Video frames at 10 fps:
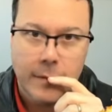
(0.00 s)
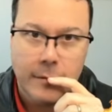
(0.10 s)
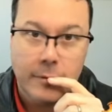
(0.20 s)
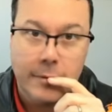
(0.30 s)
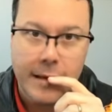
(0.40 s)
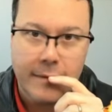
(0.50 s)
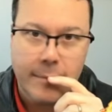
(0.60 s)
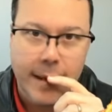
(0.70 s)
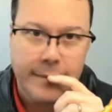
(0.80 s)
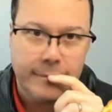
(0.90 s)
Oh, that's
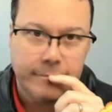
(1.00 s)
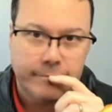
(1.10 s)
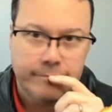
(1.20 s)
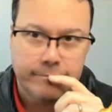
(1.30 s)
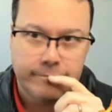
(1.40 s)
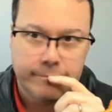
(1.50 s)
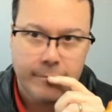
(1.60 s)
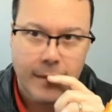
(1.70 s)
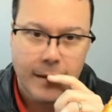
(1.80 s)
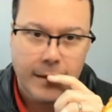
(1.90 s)
bad.
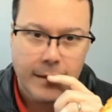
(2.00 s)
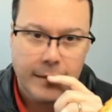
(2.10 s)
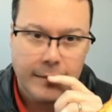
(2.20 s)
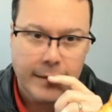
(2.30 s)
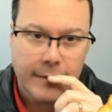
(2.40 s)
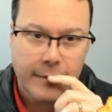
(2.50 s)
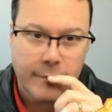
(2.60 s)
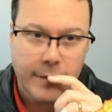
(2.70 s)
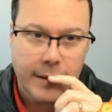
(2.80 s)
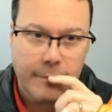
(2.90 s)
That's
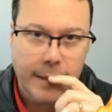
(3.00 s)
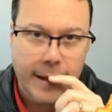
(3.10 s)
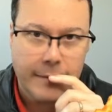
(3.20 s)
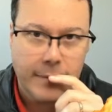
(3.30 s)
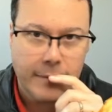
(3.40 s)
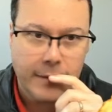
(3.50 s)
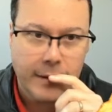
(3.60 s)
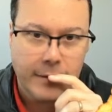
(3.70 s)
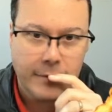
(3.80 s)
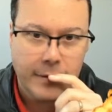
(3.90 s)
really bad, but we
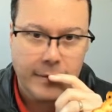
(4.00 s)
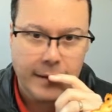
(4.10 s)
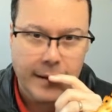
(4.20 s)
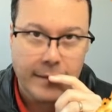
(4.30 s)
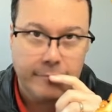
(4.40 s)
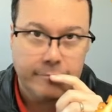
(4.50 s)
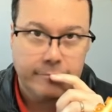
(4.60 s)
can do this again.